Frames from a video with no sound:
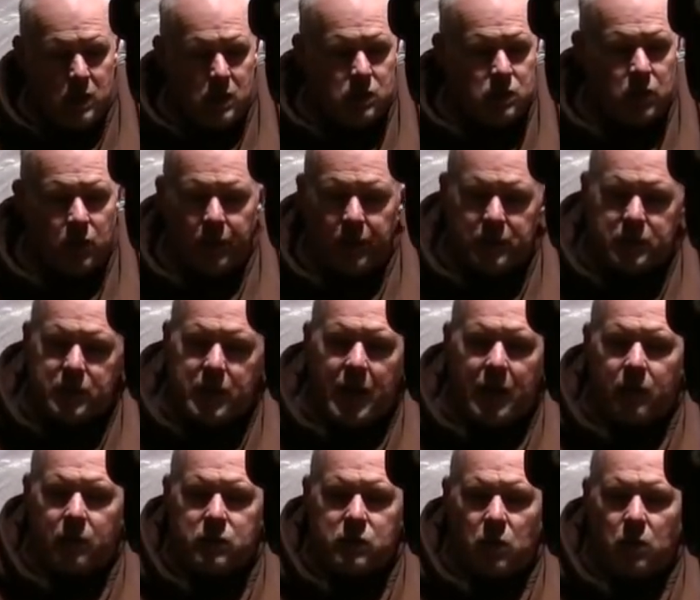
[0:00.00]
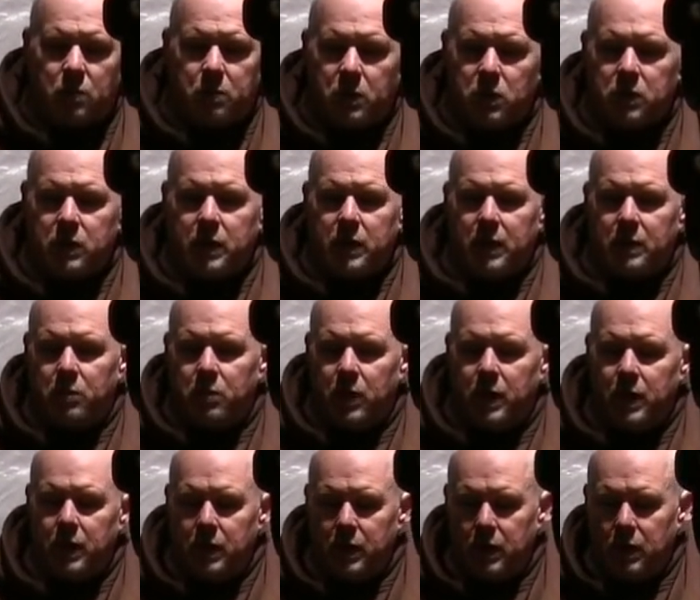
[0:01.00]
So this now is all bolted up,
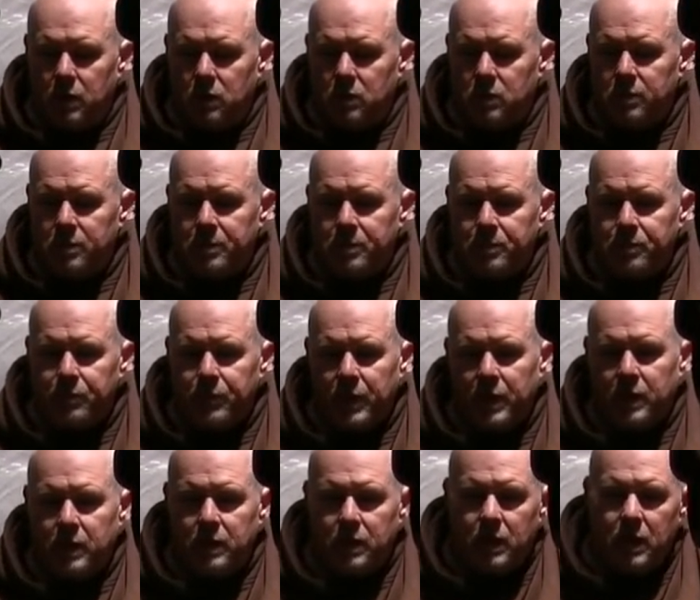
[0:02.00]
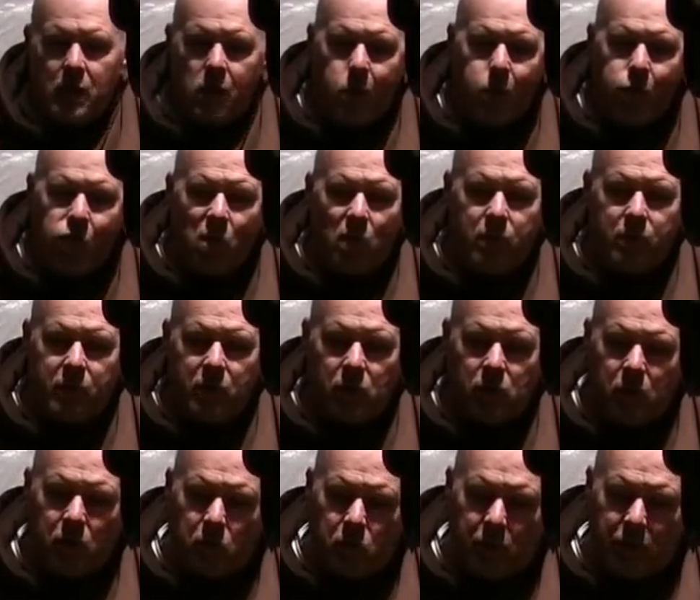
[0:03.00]
ready to go. The
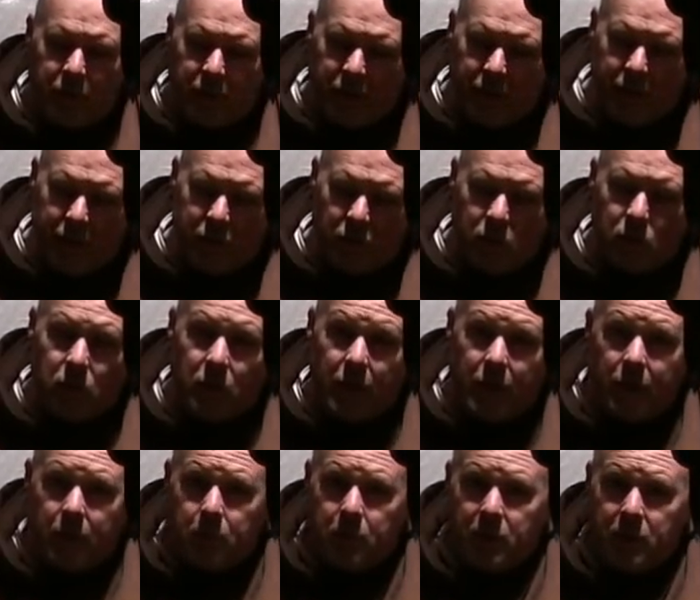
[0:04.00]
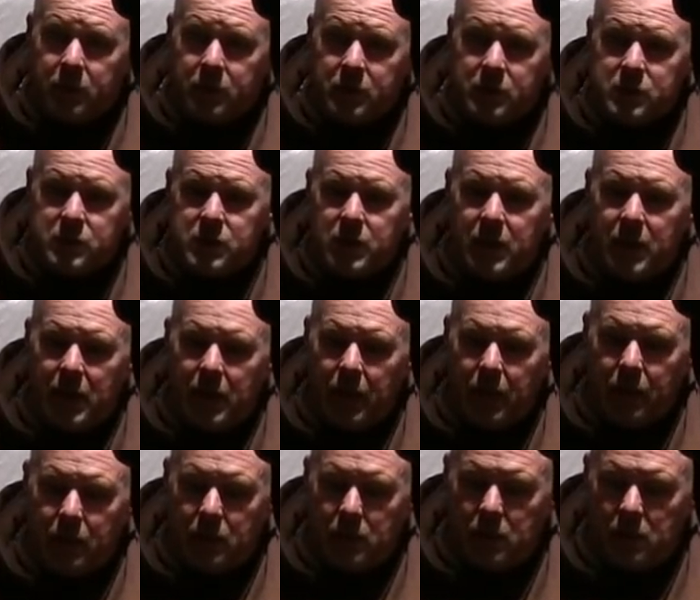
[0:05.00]
only one thing I don't like about this
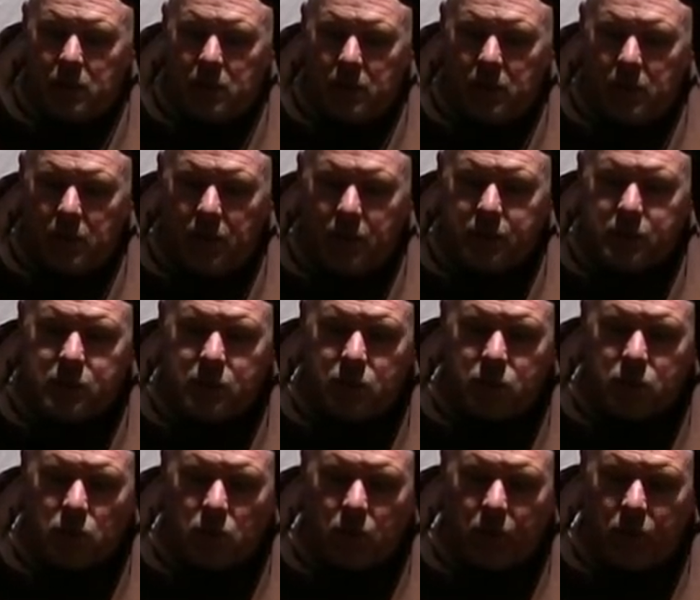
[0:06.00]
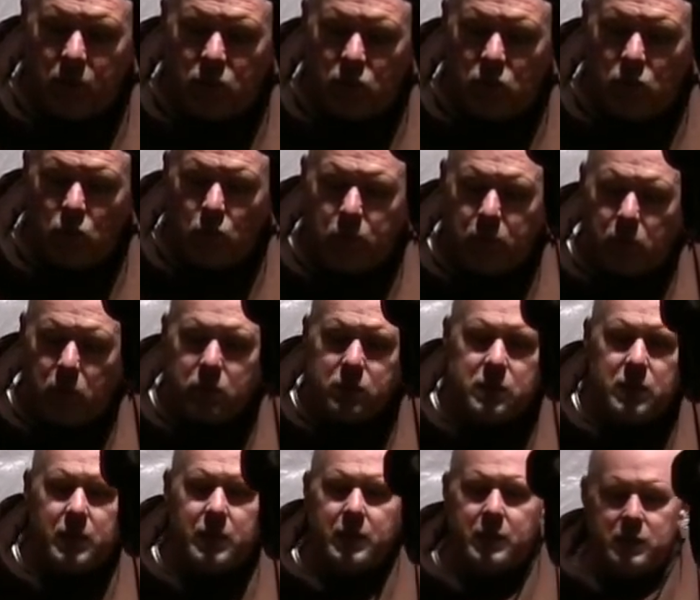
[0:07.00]
kit is there's only 2
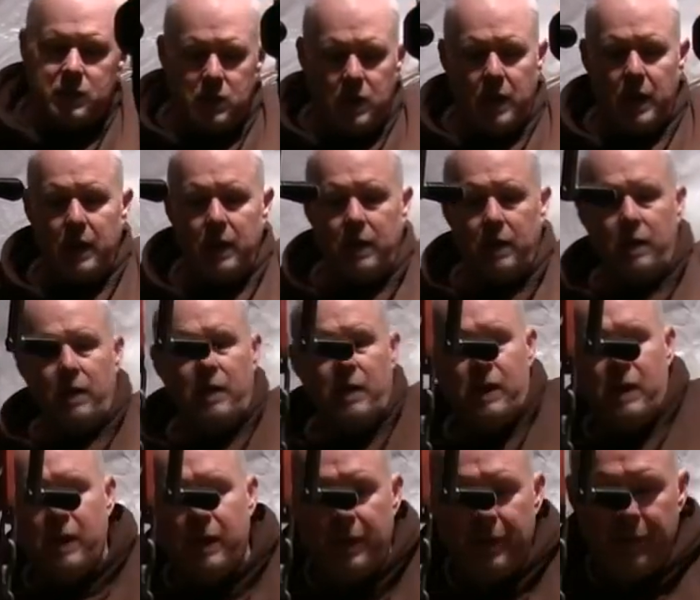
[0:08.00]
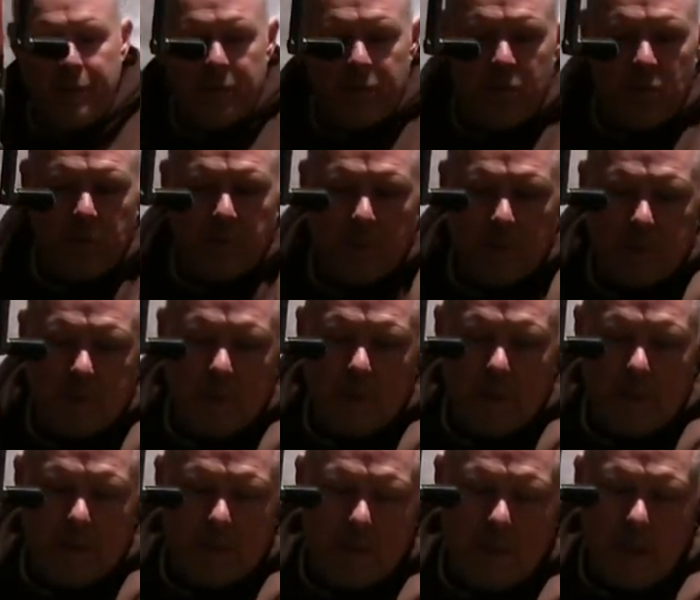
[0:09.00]
bolts on this side, 2 bolts on
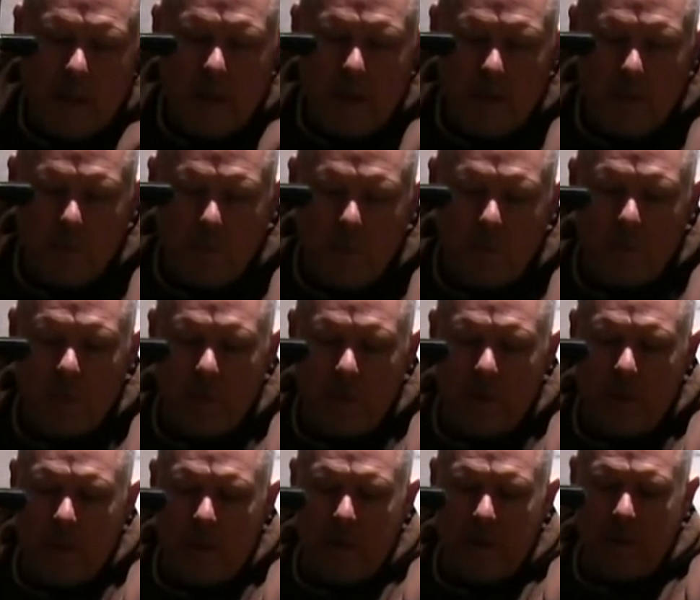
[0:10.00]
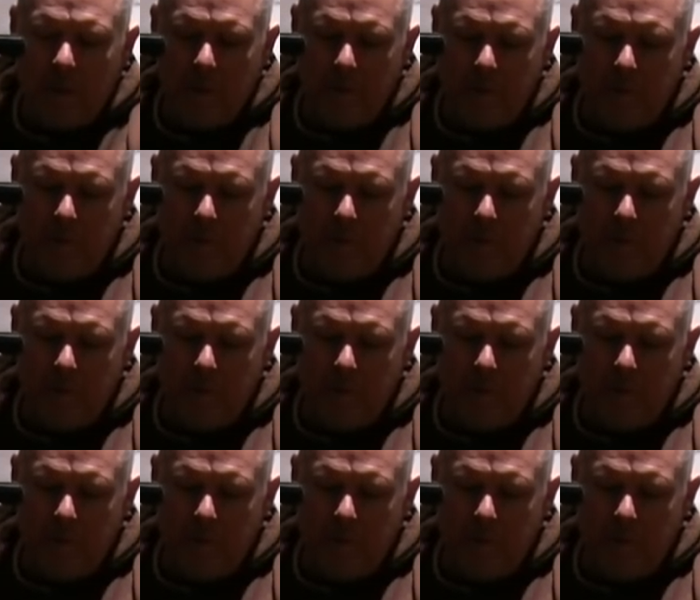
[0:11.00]
this side, and 1 bolt here.